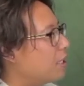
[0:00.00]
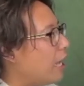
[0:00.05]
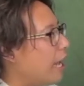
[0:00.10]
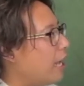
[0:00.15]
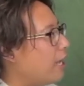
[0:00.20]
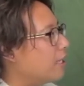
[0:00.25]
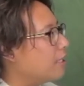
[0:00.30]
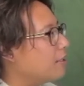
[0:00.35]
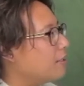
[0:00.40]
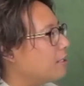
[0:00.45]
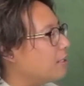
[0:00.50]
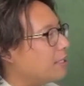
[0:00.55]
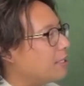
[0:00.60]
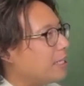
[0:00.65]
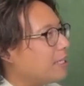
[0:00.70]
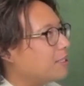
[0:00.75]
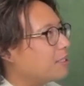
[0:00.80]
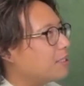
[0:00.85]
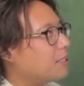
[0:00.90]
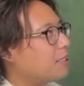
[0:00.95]
and
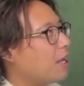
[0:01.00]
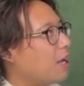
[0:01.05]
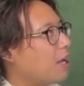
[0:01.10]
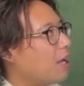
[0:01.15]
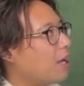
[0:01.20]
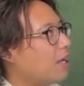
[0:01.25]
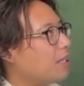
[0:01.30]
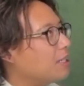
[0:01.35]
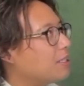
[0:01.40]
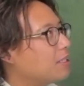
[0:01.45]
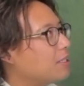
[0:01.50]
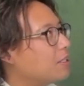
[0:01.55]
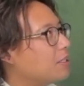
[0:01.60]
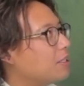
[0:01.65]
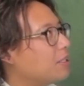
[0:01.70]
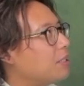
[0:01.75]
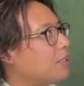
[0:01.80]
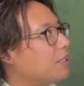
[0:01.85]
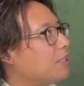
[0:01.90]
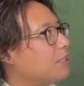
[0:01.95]
it's not
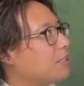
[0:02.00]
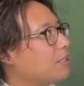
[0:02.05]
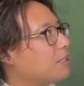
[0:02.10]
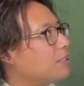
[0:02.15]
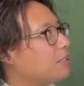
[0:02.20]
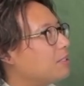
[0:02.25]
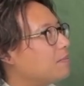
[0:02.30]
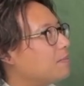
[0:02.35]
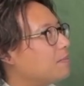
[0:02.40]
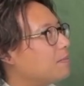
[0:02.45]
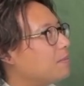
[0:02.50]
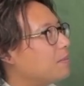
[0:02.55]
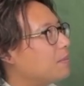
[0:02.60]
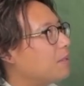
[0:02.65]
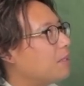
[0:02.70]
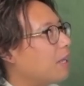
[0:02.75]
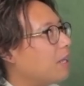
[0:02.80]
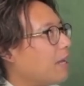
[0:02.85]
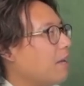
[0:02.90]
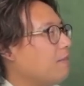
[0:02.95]

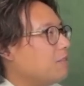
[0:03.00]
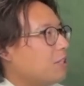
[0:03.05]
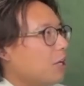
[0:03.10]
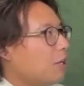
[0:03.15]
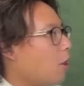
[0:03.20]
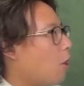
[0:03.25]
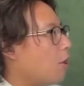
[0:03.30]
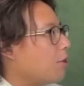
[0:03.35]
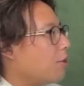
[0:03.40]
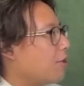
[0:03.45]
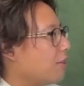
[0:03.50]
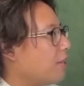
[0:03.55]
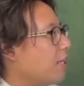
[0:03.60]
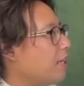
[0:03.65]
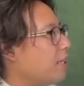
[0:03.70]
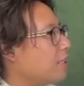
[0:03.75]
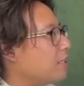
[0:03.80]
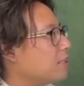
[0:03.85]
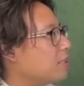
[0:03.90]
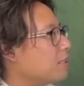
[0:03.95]
like I've done harder
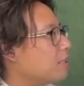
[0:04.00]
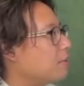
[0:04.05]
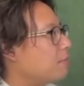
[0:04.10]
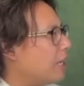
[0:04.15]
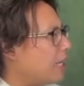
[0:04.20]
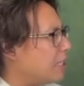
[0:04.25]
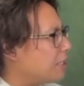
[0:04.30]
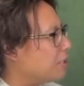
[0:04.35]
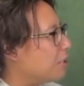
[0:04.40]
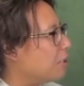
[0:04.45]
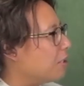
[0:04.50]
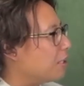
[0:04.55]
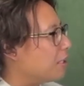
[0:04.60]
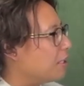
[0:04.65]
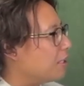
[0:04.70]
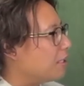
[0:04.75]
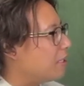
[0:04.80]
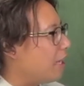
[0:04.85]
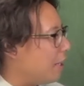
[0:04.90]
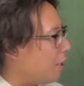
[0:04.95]
things, but I still get